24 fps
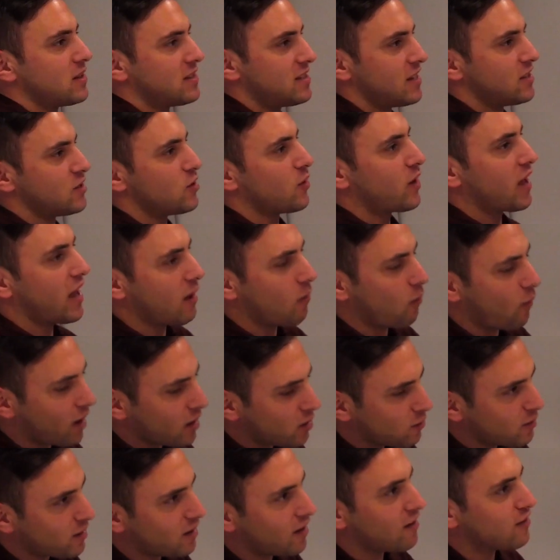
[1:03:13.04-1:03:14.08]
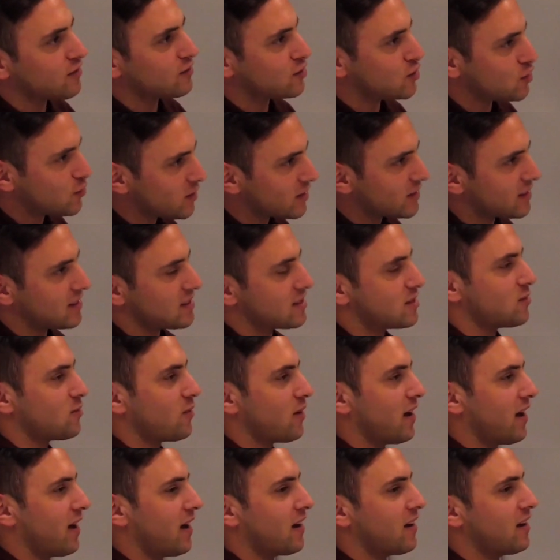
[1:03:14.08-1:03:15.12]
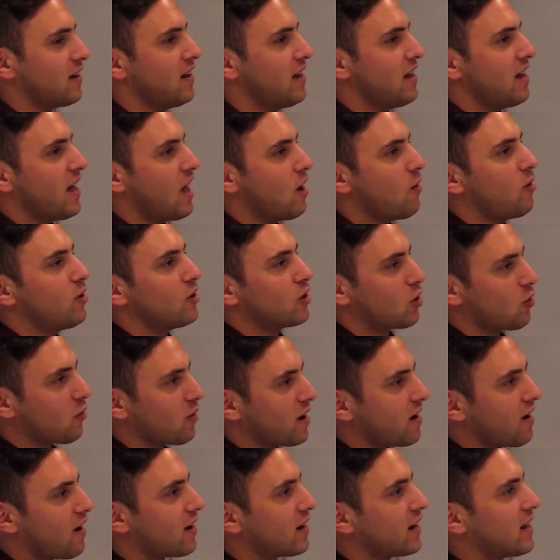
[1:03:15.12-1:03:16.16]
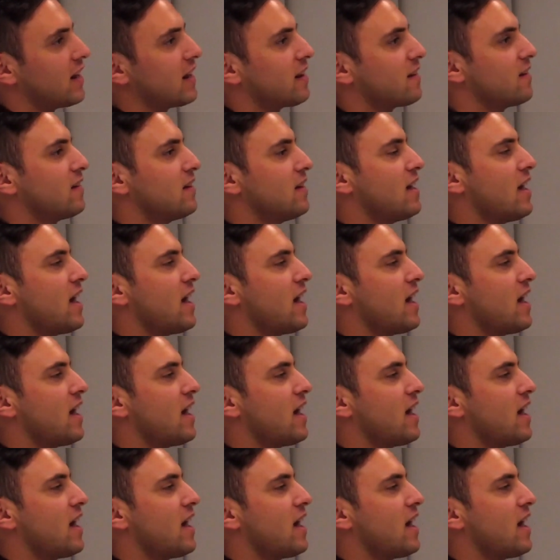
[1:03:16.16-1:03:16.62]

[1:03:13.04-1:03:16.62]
and says, okay, why don't we all do it this way and we'll agree on it.